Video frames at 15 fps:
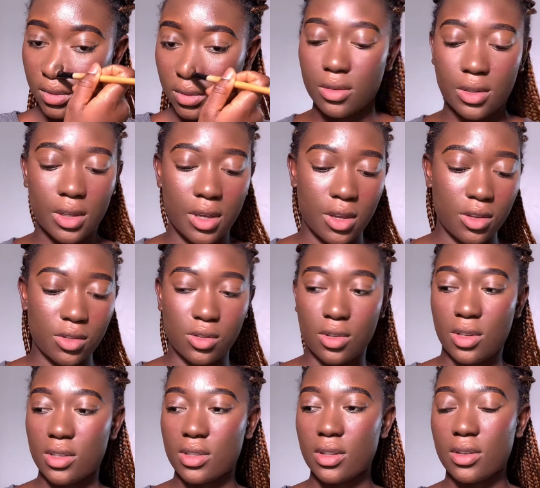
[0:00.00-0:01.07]
Okay, so
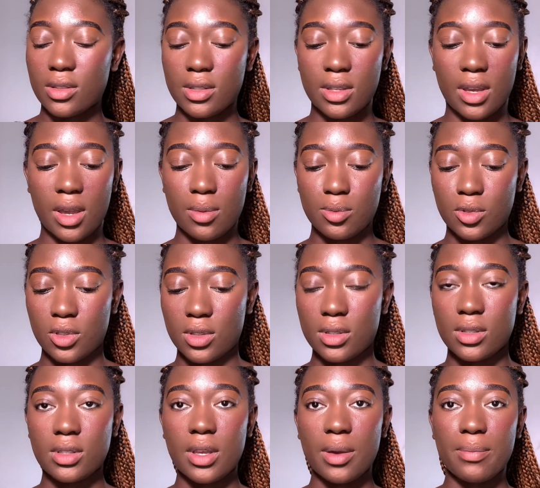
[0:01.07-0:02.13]
it's now time to
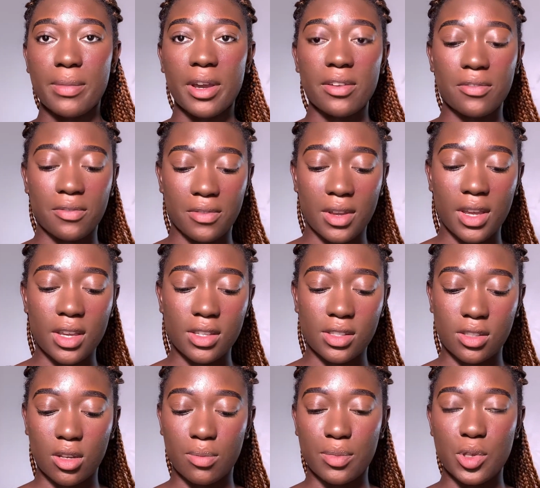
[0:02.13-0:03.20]
set my face,
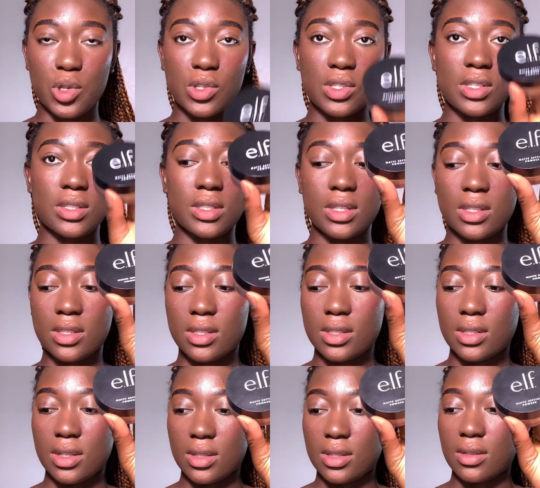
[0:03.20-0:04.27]
and I'll be using this
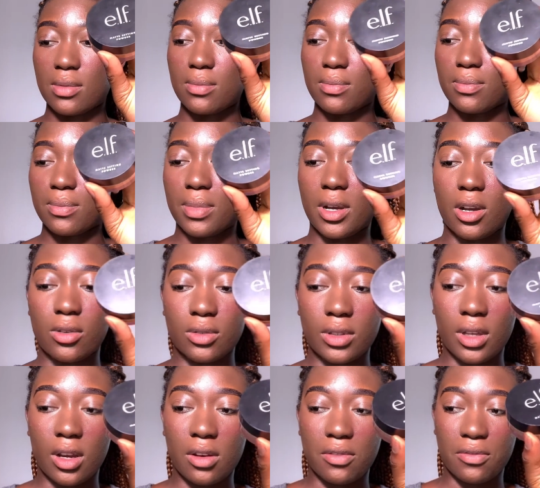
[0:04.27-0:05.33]
setting
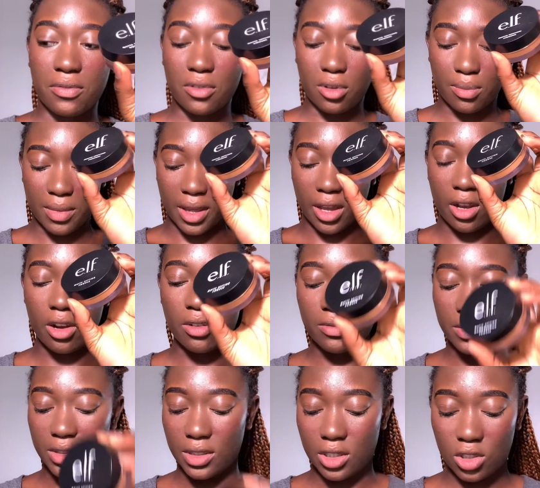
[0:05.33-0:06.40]
powder from
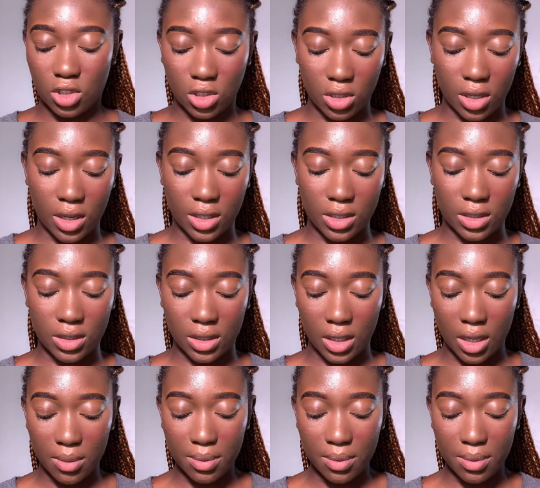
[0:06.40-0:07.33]
e.l.f. in the shade Deep.